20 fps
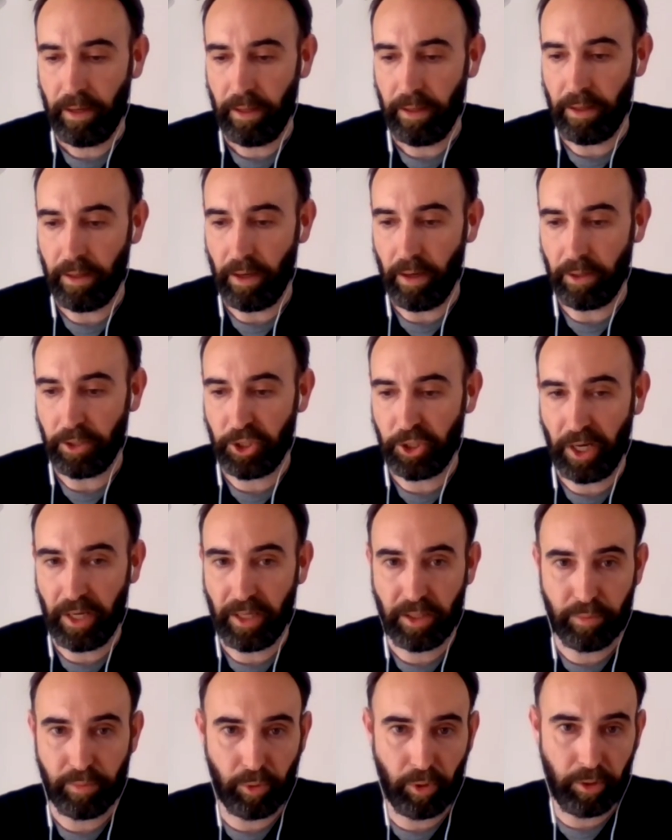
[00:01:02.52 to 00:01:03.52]
the
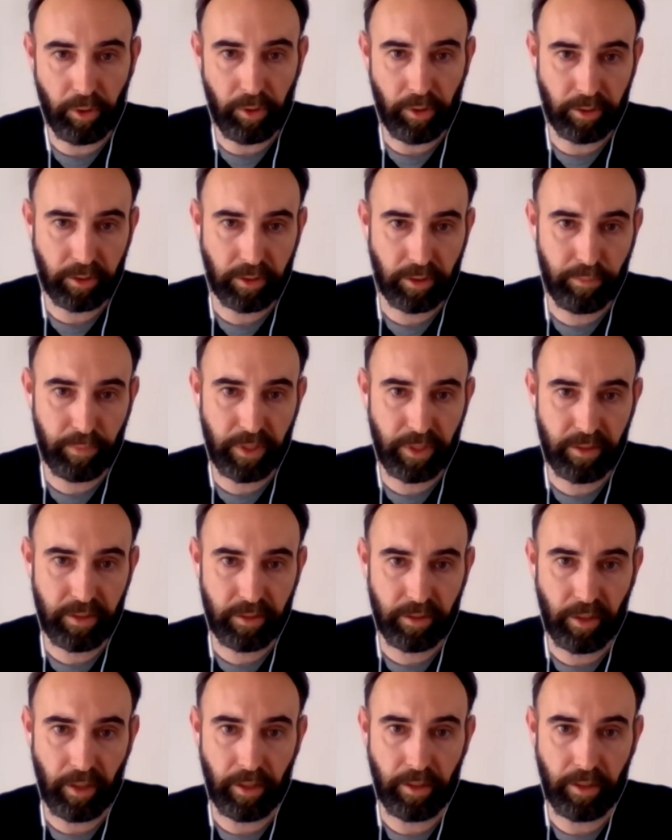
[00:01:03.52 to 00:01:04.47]
chains product piece,